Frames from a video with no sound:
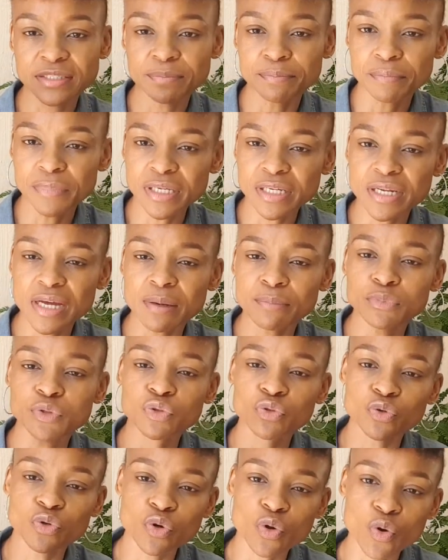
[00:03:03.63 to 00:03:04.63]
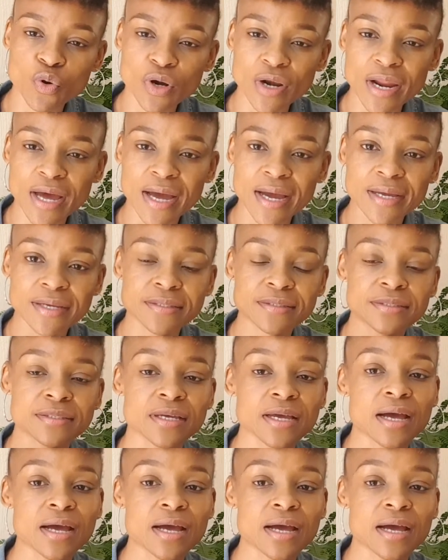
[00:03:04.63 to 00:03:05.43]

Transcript: medium to low light,